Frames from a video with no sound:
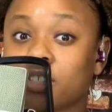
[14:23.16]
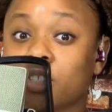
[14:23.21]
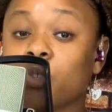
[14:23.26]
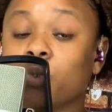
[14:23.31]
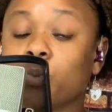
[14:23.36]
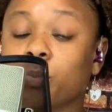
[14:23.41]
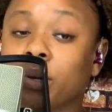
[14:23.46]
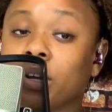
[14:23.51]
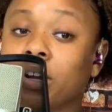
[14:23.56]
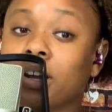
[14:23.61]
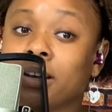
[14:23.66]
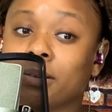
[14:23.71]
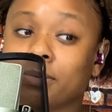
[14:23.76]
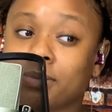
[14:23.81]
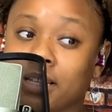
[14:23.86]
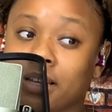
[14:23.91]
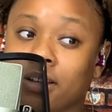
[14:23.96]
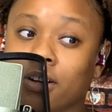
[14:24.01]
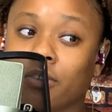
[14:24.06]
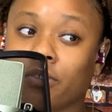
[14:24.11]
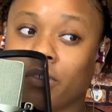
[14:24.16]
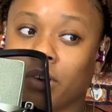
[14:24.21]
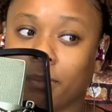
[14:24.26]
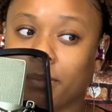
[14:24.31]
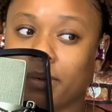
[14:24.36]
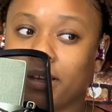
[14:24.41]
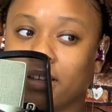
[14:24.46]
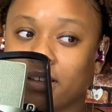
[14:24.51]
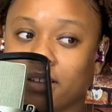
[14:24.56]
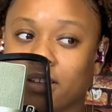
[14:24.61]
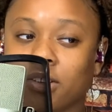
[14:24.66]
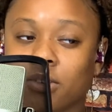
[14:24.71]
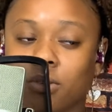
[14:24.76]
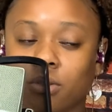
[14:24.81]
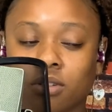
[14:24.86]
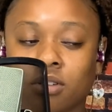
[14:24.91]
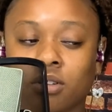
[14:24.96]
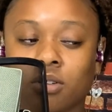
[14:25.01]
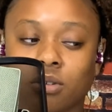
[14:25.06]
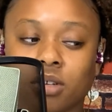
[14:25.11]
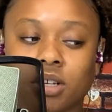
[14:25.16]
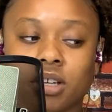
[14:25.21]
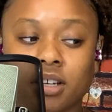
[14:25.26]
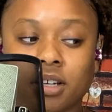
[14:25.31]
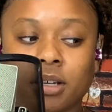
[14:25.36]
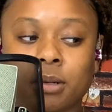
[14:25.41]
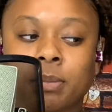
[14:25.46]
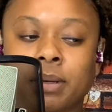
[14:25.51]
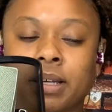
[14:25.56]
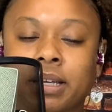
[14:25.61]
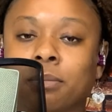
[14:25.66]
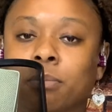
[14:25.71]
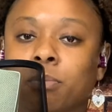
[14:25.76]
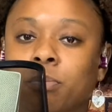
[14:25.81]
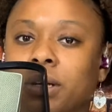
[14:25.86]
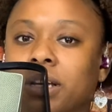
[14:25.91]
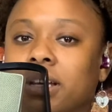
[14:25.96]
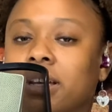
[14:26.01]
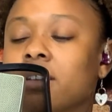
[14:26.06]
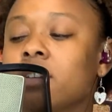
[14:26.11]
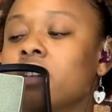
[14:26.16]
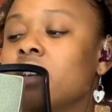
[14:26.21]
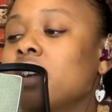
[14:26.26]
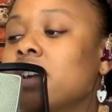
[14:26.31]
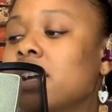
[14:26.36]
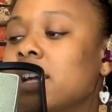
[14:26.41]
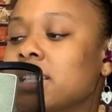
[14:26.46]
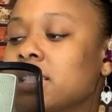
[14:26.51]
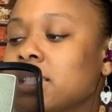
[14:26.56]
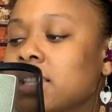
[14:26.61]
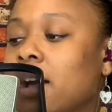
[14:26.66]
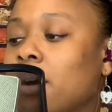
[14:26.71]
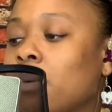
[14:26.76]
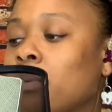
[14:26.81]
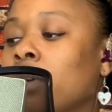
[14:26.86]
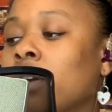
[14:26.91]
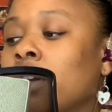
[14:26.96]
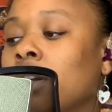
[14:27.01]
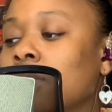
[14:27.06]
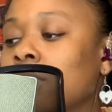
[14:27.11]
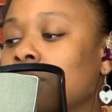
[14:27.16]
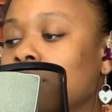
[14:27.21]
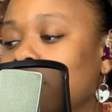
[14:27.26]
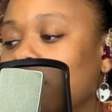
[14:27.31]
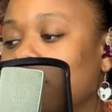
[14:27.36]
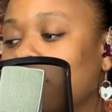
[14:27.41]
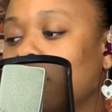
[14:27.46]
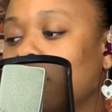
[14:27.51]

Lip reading: super upset over. I mean, you could be, but it's not worth,